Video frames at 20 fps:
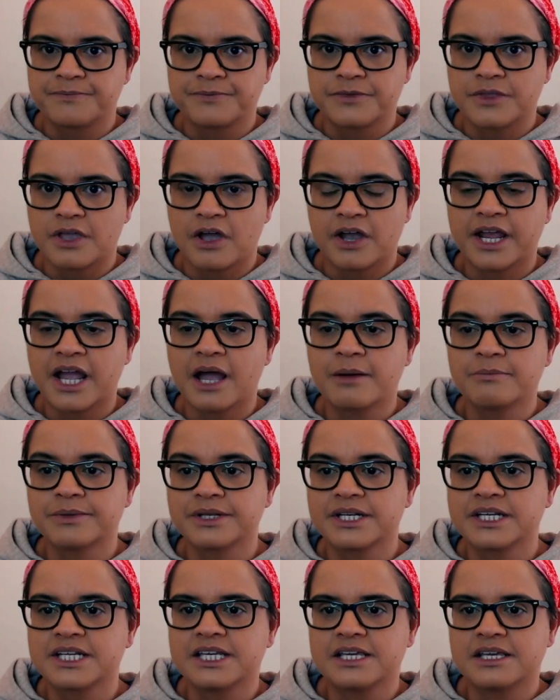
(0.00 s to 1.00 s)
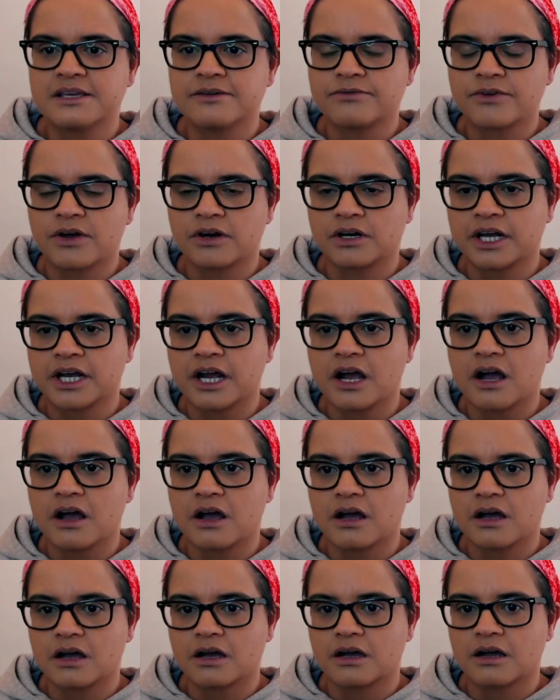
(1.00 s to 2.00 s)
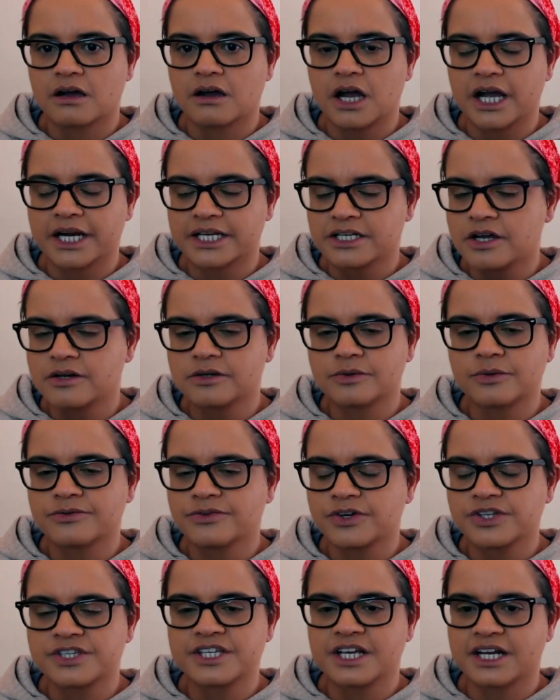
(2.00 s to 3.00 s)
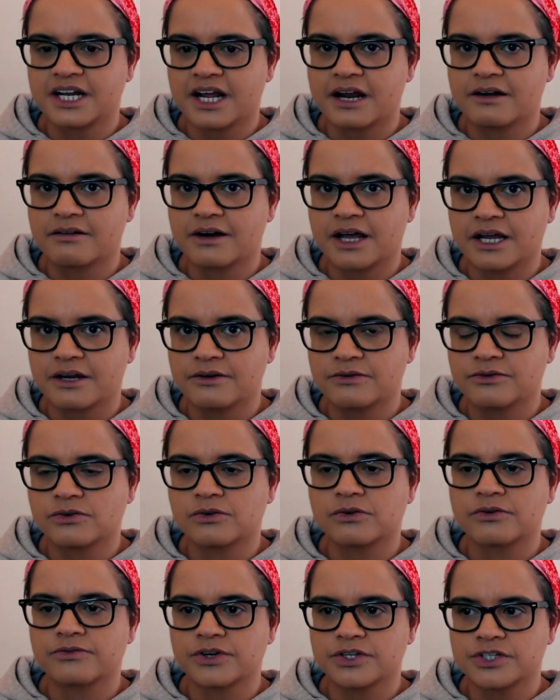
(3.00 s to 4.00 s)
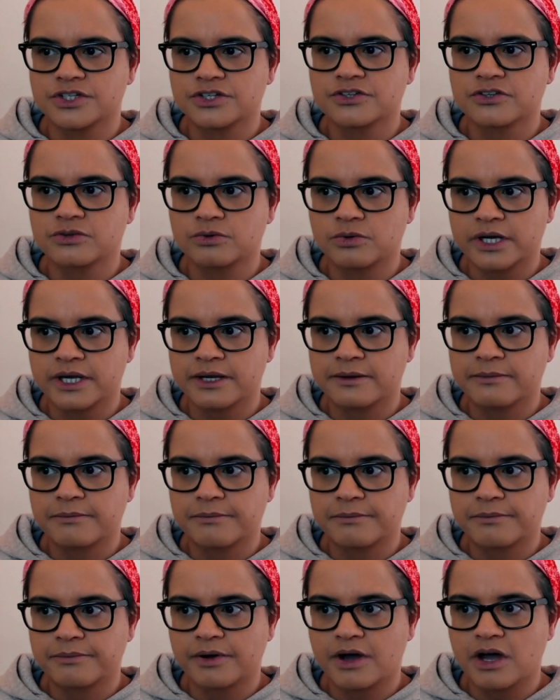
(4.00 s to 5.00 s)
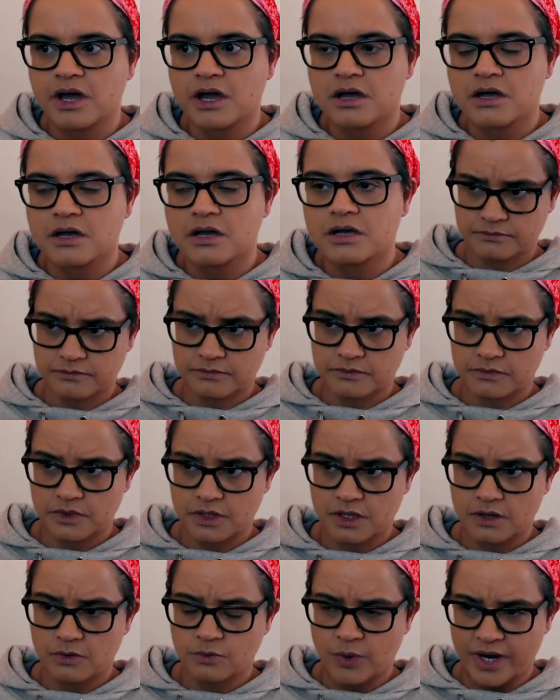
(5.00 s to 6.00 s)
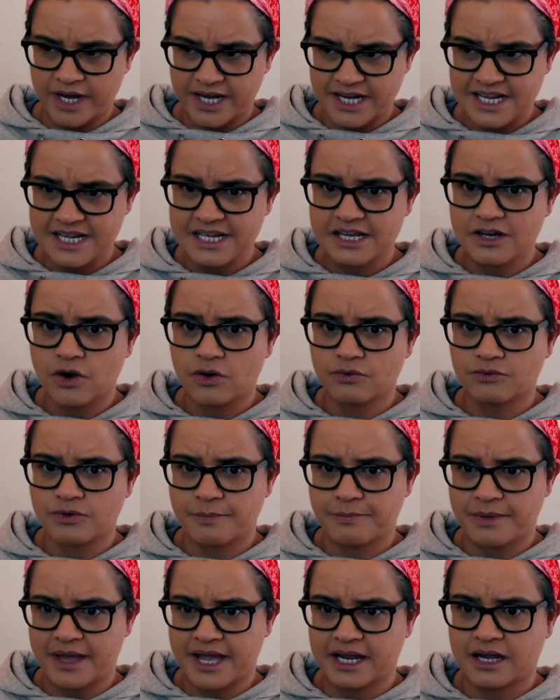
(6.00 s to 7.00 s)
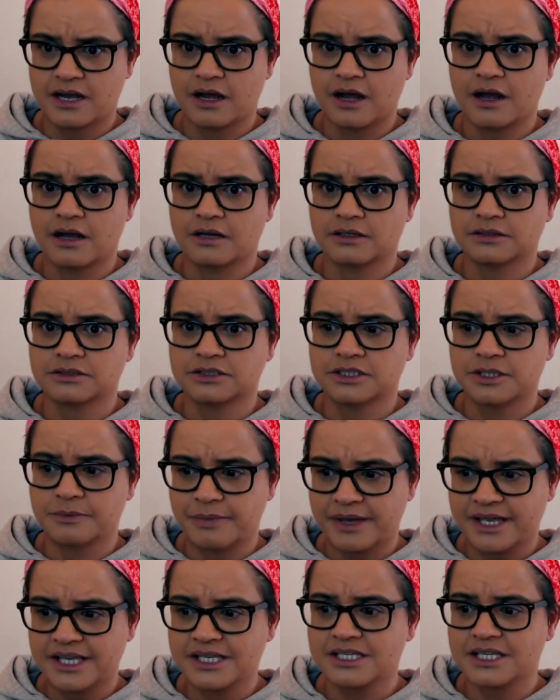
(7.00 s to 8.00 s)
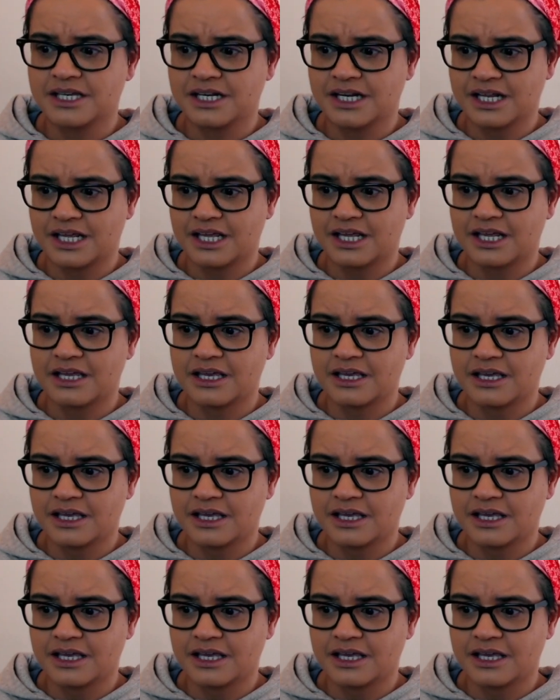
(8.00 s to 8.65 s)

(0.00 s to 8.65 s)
I can't believe, like, I don't know if I said it out loud or if I just thought it, but when he got Rebecca to basically